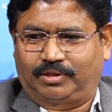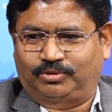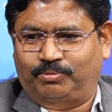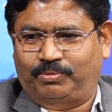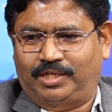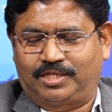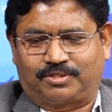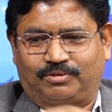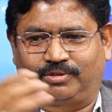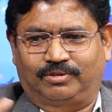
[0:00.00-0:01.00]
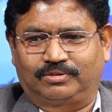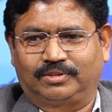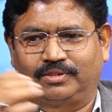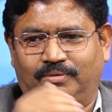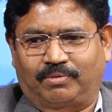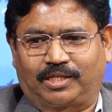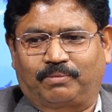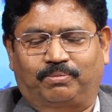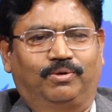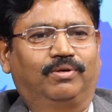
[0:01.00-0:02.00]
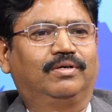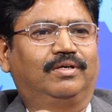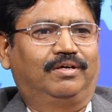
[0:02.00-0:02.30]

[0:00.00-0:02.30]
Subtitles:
Jubilee Hills to Madhapur,